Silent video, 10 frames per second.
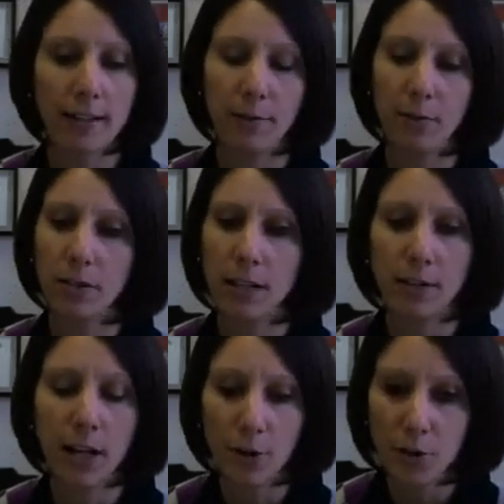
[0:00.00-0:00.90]
they've received
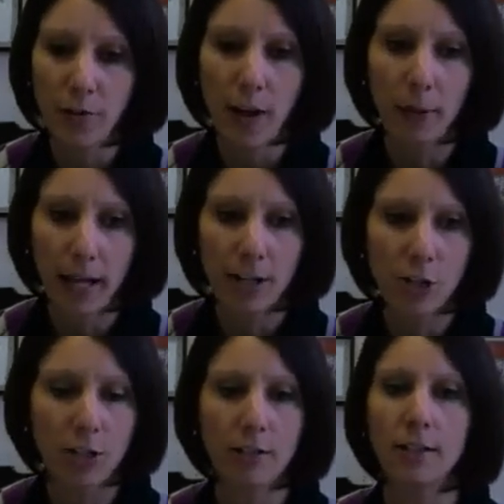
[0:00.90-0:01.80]
hundreds of
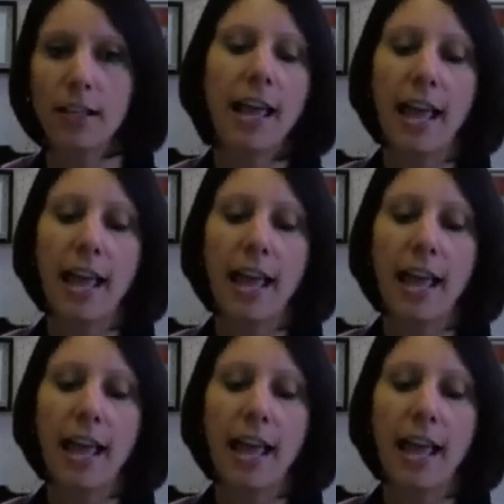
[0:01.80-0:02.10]
applications,